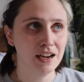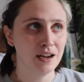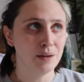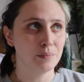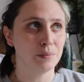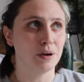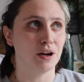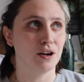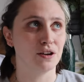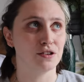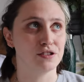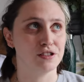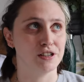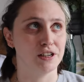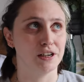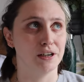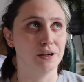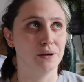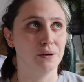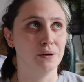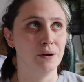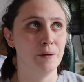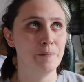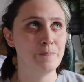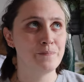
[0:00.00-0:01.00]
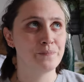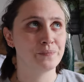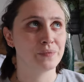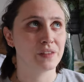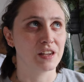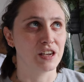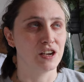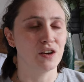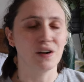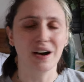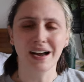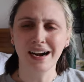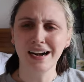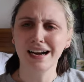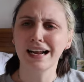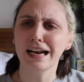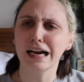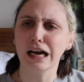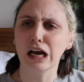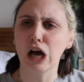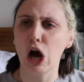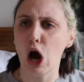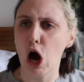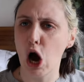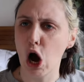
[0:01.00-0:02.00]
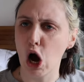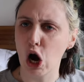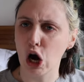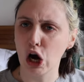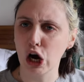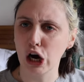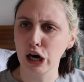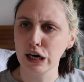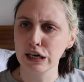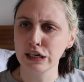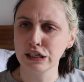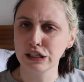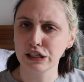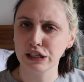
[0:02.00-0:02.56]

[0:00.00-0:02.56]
but also you kind of need a car